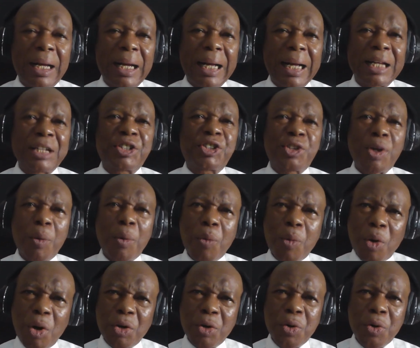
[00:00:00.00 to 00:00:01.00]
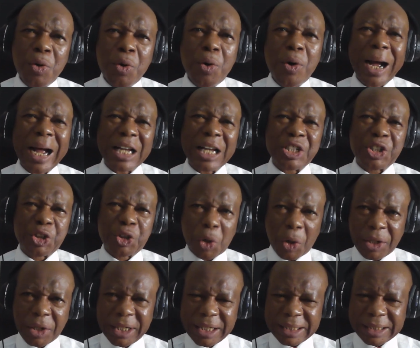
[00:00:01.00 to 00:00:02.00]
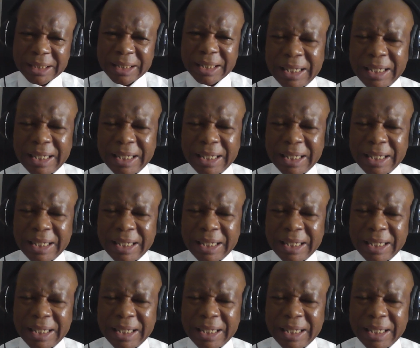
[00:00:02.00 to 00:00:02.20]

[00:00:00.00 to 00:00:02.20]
As someone who has studied